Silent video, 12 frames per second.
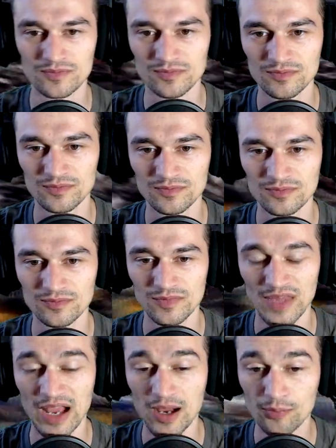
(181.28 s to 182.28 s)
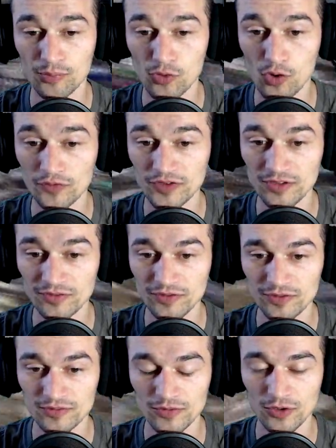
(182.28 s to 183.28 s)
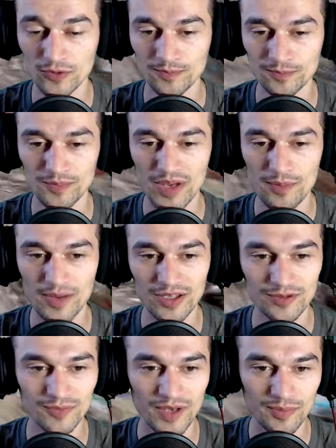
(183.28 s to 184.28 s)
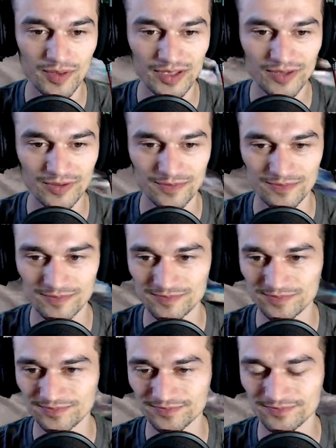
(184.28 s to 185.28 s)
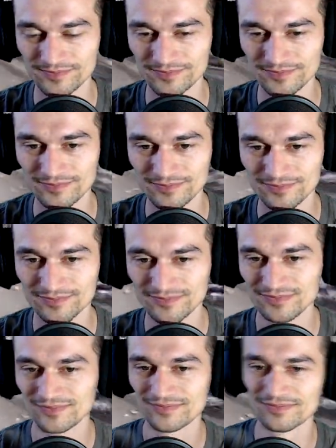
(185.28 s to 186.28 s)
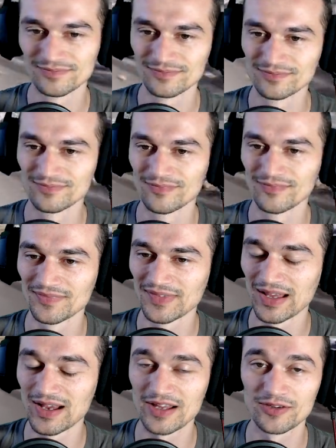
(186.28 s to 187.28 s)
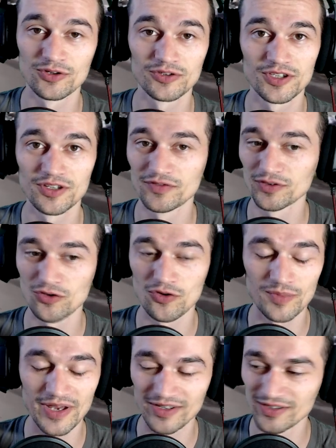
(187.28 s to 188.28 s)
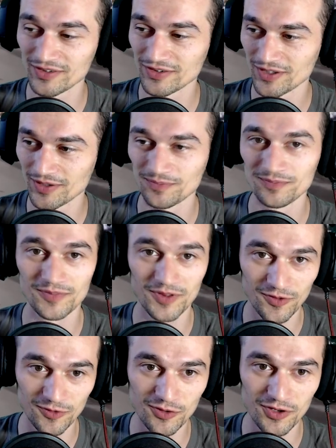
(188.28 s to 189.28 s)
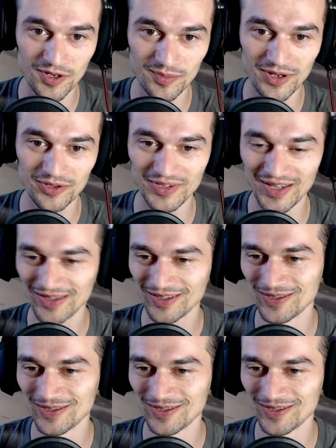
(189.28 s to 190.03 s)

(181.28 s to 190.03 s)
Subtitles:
This district is located on the outskirts of the city of Plovdiv. And it's... I don't even know my country. Sorry about that.